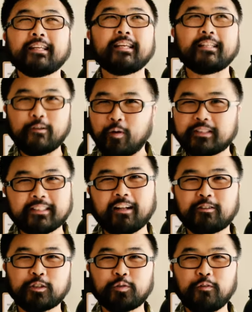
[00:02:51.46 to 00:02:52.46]
the US
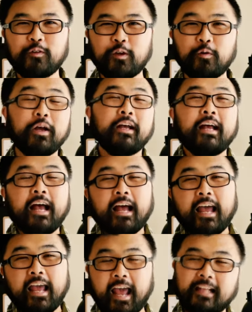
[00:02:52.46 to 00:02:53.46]
dollars with you.
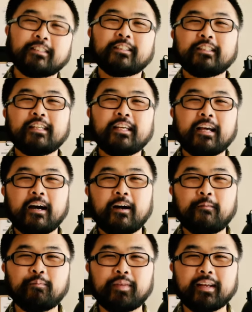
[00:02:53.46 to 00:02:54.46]
Head to
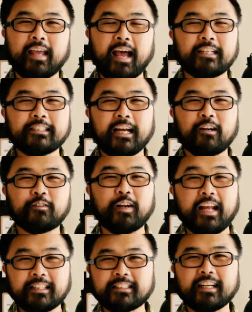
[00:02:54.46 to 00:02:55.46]
the cash counter
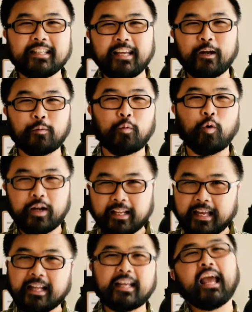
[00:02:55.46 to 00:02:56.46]
inside the airport and
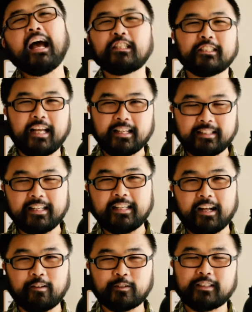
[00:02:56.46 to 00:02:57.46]
get cash to NT
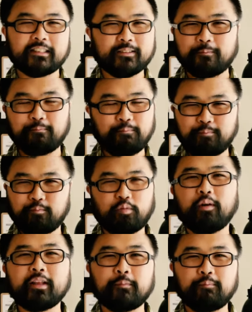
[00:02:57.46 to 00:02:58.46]
dollars. That's the
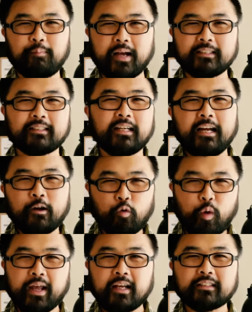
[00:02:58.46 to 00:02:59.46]
probably best,
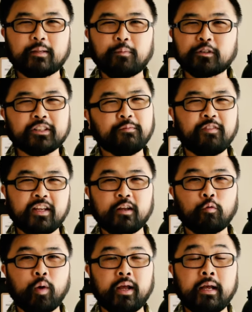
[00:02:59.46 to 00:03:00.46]
quickest, and most
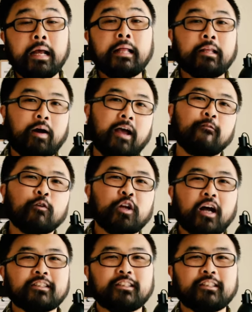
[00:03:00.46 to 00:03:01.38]
convenient way. Now, I forgot